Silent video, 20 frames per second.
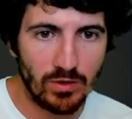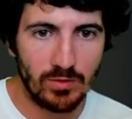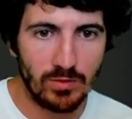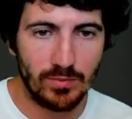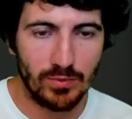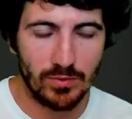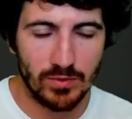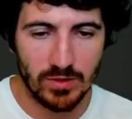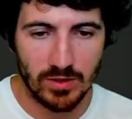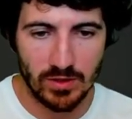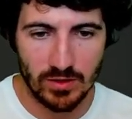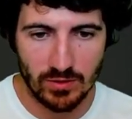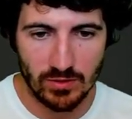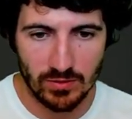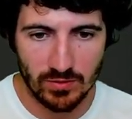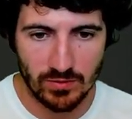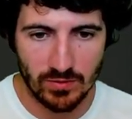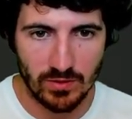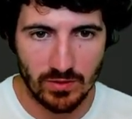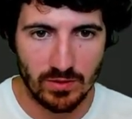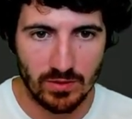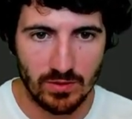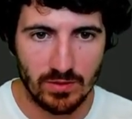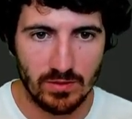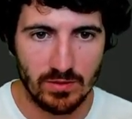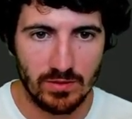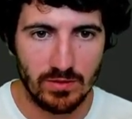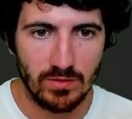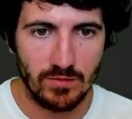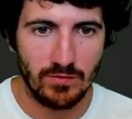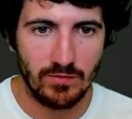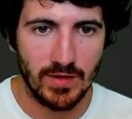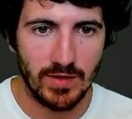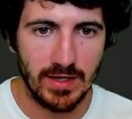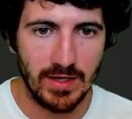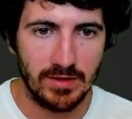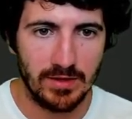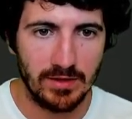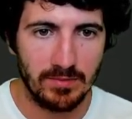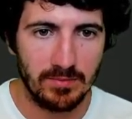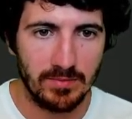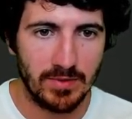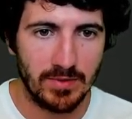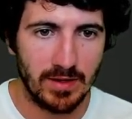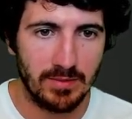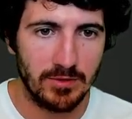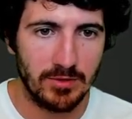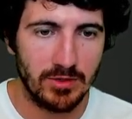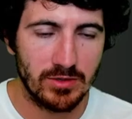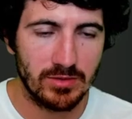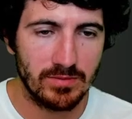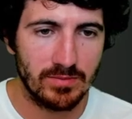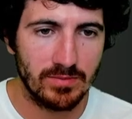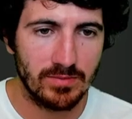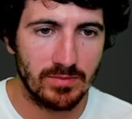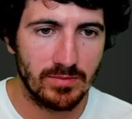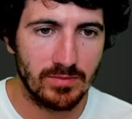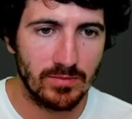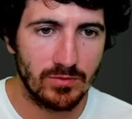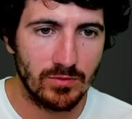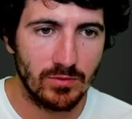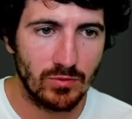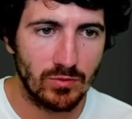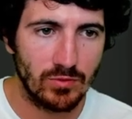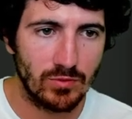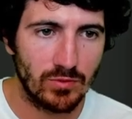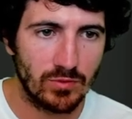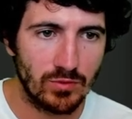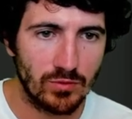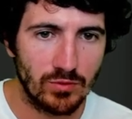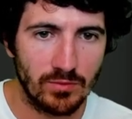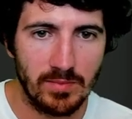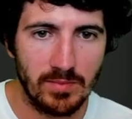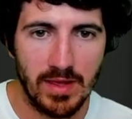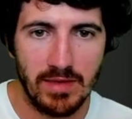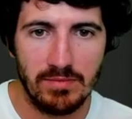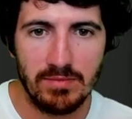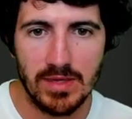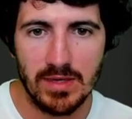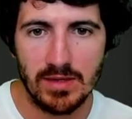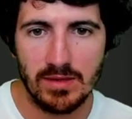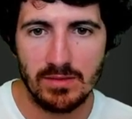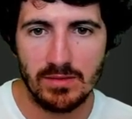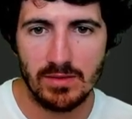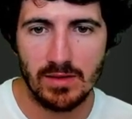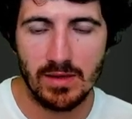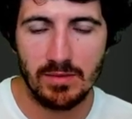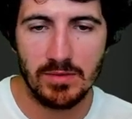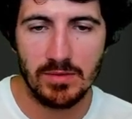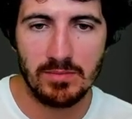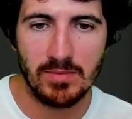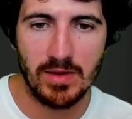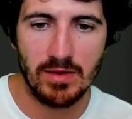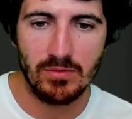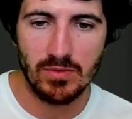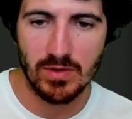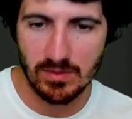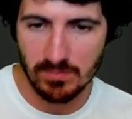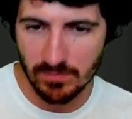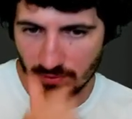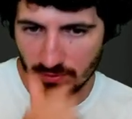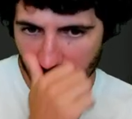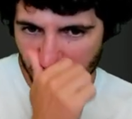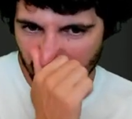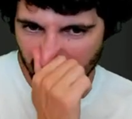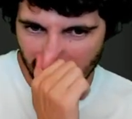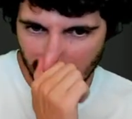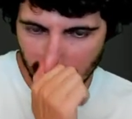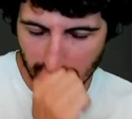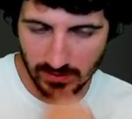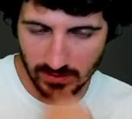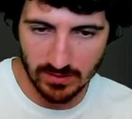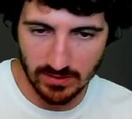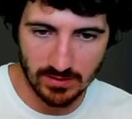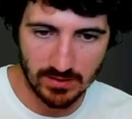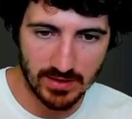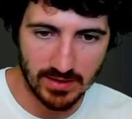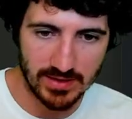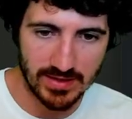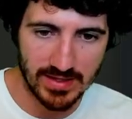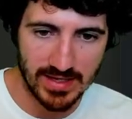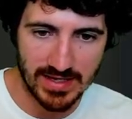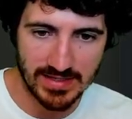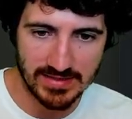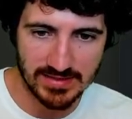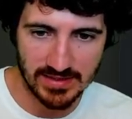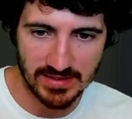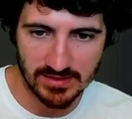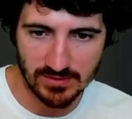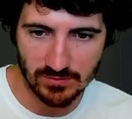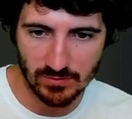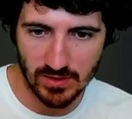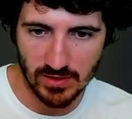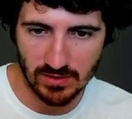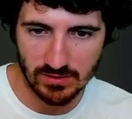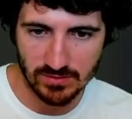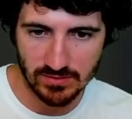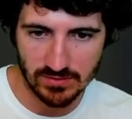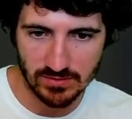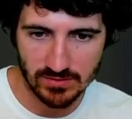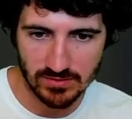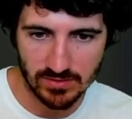gonna put here the file name parameter, or maybe, I mean, maybe we can put here the task as well.